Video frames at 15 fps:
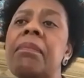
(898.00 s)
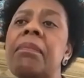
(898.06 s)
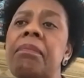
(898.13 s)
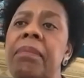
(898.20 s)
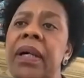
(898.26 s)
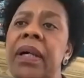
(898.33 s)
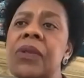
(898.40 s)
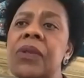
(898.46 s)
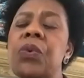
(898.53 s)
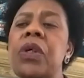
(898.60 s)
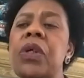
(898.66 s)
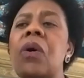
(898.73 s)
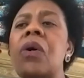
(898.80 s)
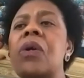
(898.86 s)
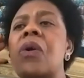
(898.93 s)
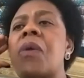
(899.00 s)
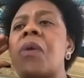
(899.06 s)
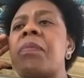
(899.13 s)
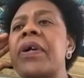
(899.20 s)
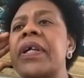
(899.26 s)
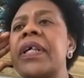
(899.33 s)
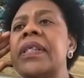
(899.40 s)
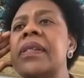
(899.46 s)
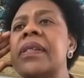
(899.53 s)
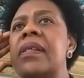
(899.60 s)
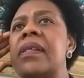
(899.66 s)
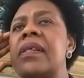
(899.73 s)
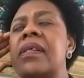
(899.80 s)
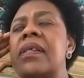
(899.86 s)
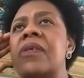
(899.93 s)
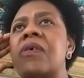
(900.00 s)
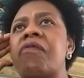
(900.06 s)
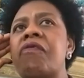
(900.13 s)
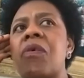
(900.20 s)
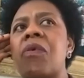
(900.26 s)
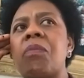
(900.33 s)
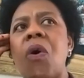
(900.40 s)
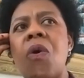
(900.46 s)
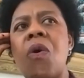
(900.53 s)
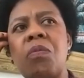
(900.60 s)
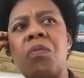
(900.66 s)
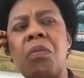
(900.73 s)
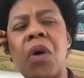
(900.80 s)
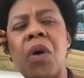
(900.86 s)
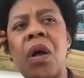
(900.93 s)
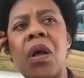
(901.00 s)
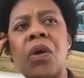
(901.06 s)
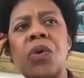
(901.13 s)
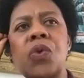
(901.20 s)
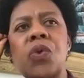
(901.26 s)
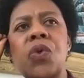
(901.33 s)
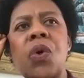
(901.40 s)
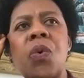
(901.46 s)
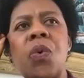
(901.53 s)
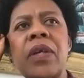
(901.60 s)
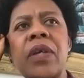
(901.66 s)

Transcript: but we all operate, from home. So when